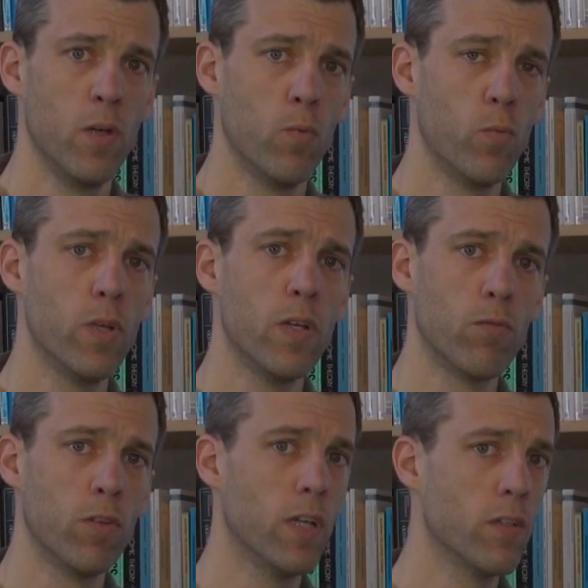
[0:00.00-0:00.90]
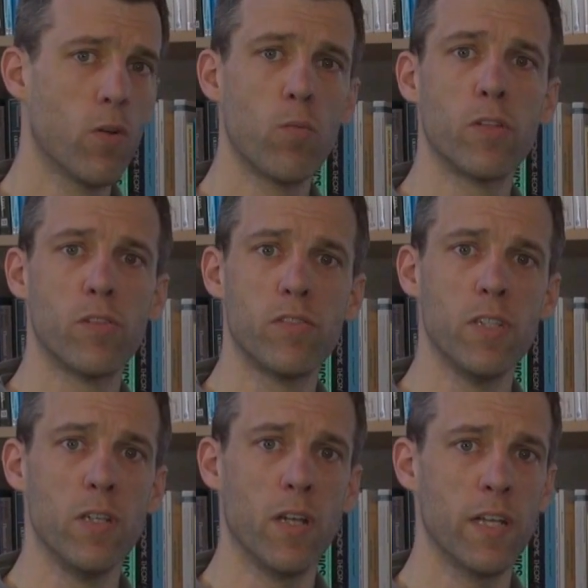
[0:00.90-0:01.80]
We really don't want to
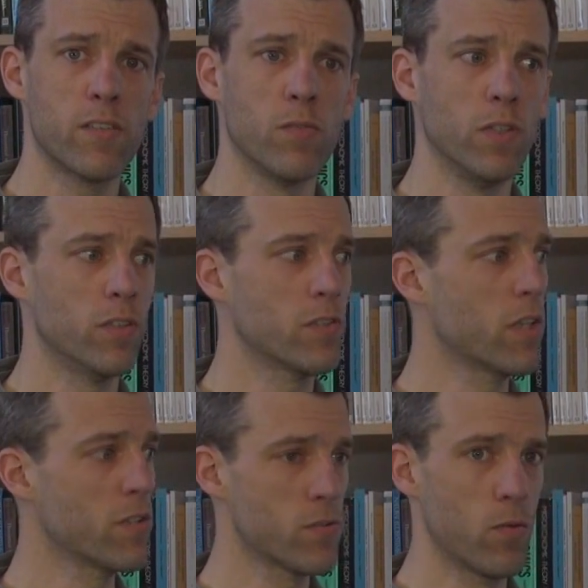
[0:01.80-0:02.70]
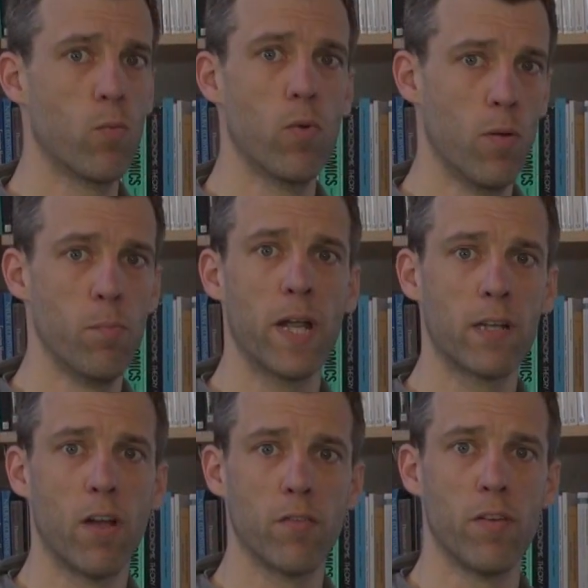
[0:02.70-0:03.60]
see history just as a
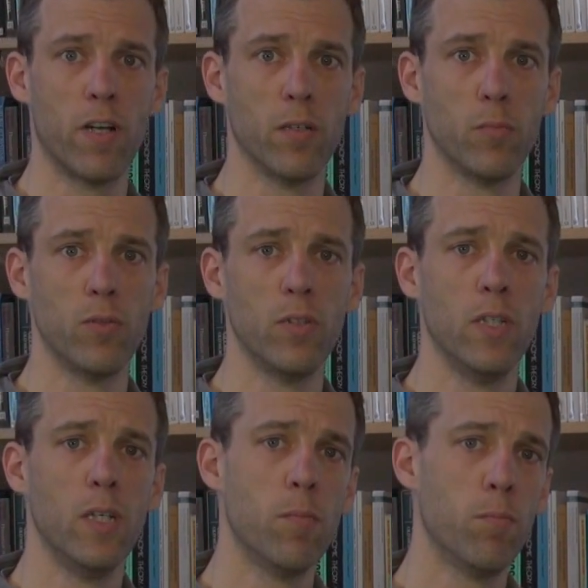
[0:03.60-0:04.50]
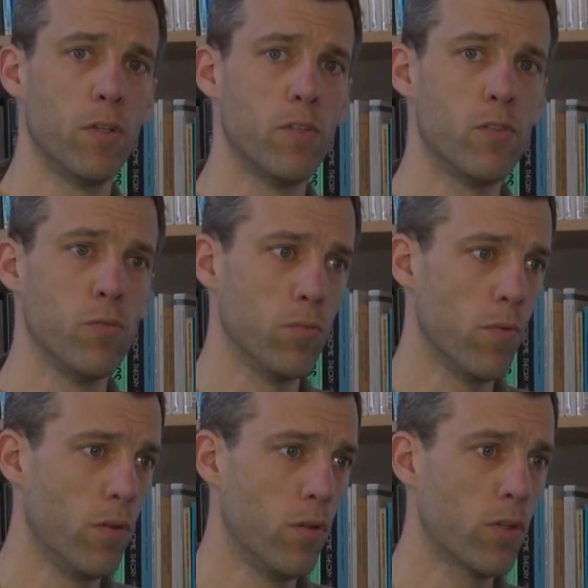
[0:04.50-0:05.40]
background variable, but to
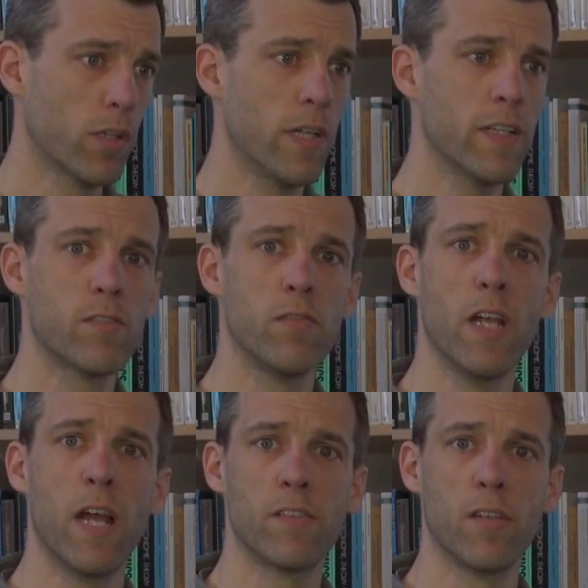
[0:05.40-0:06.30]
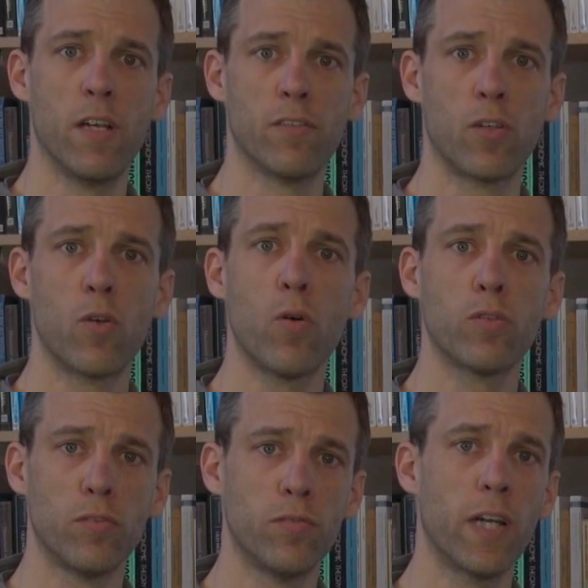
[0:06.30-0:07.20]
look at history as a
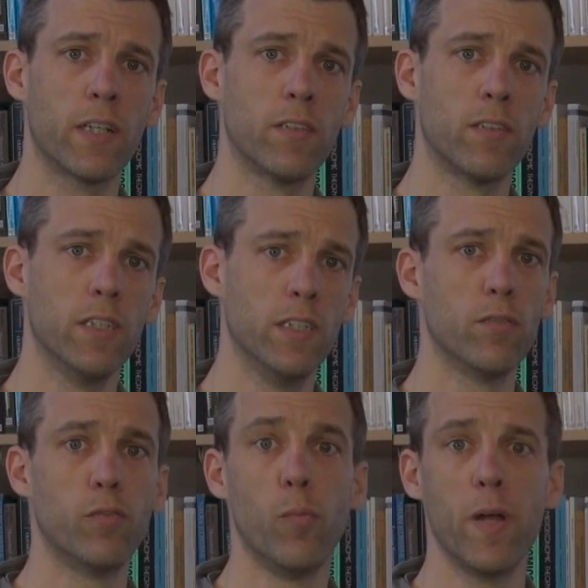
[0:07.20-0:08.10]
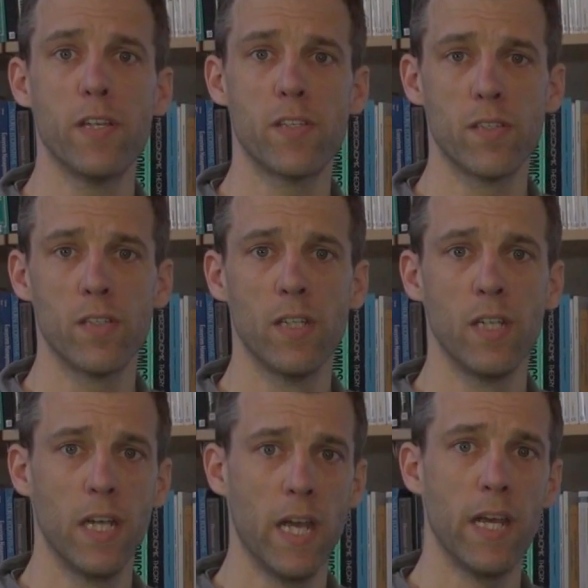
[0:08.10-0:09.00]
causal factor in the formation
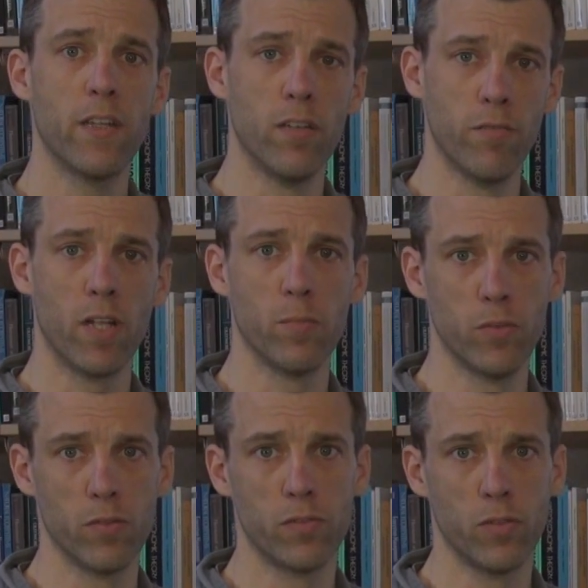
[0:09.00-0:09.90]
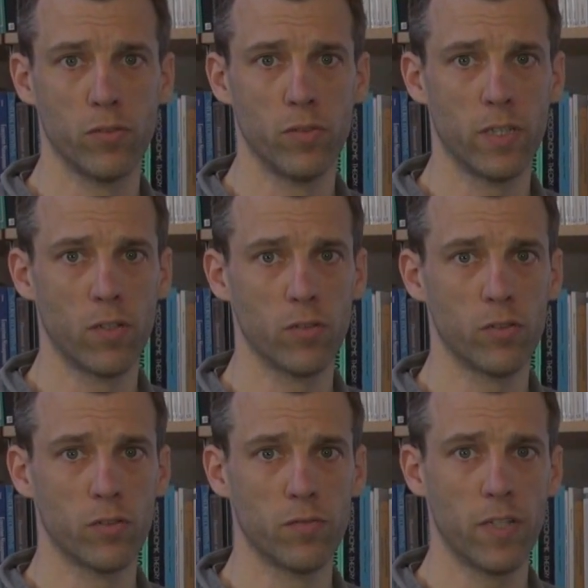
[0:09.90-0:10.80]
and the development of social
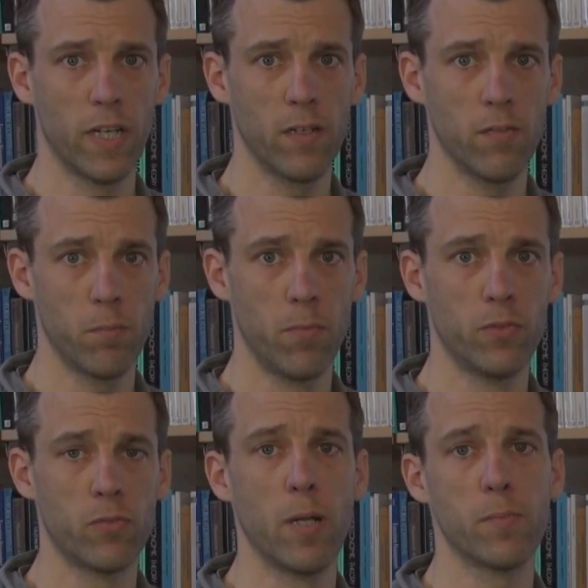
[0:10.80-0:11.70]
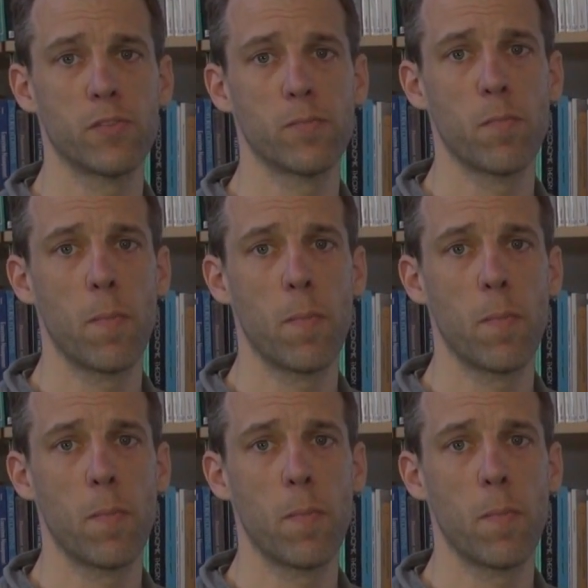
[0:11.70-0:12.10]
ecological traps.